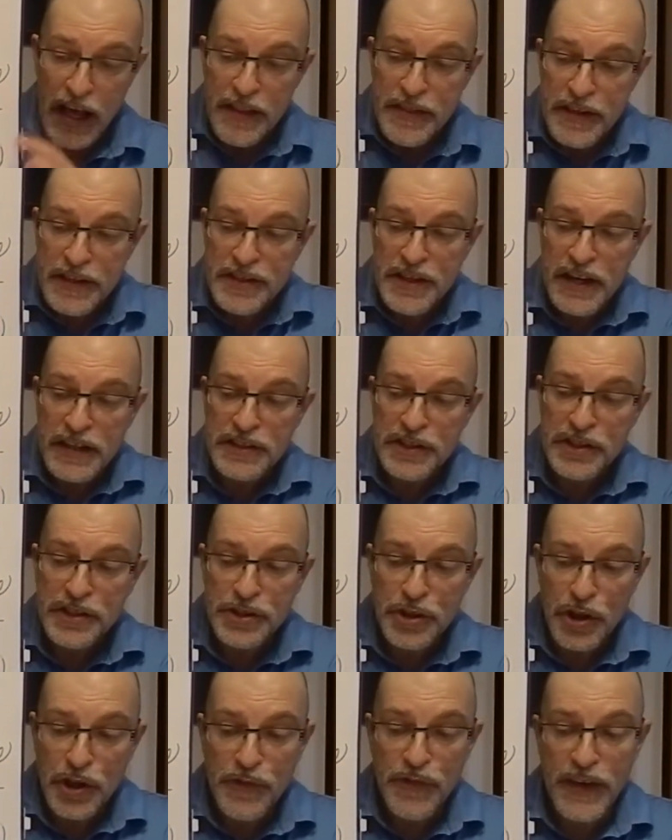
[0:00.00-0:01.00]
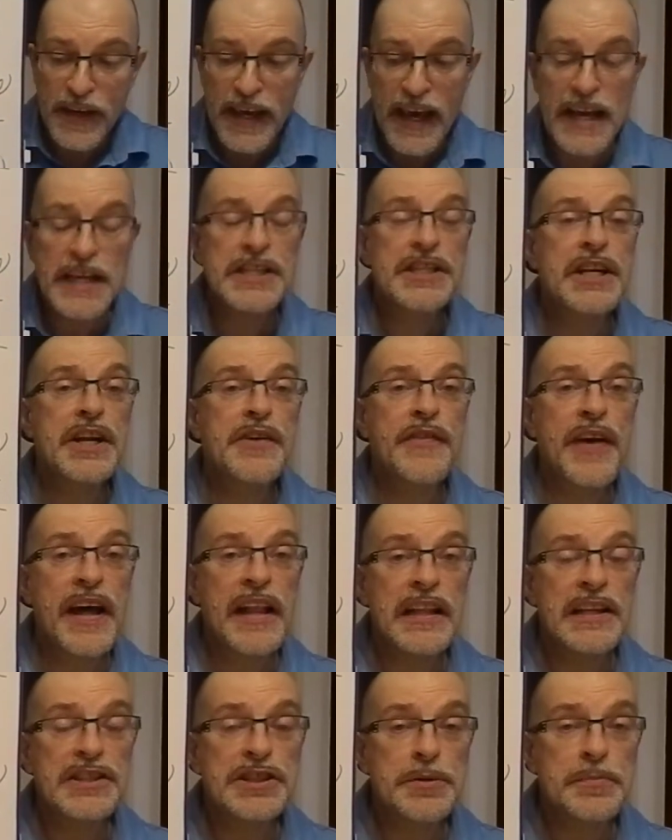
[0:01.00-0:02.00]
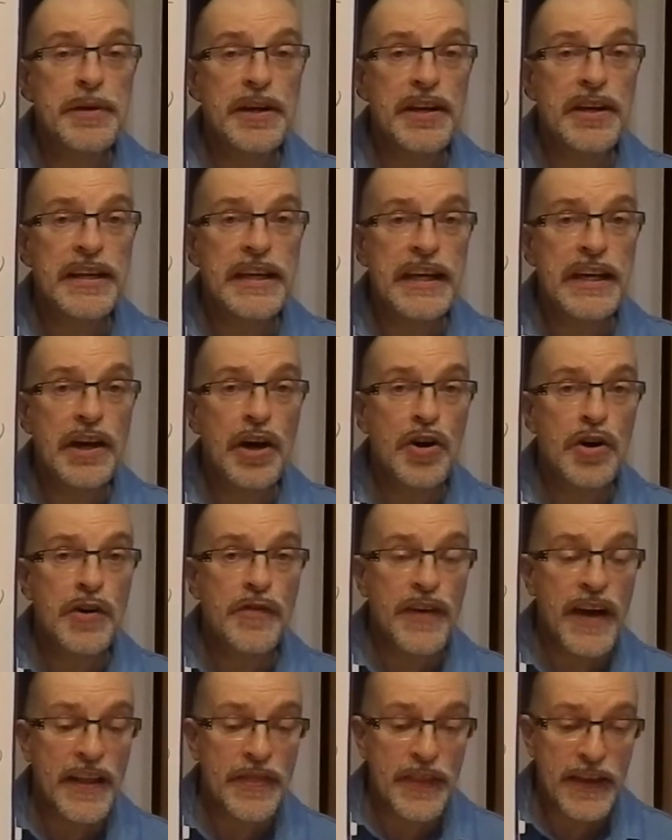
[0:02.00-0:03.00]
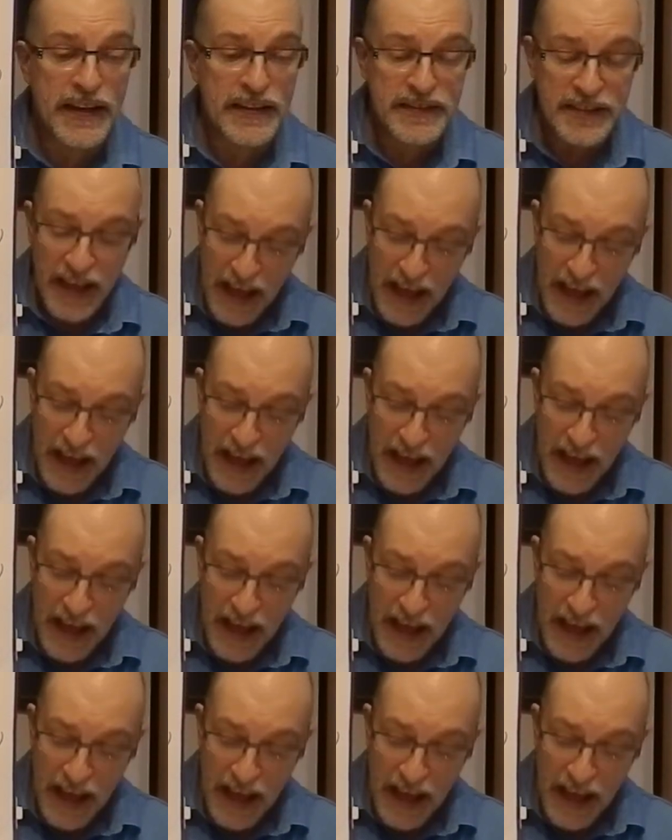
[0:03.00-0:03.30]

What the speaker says: the Judge's Certification of Eligibility and Code of Ethics,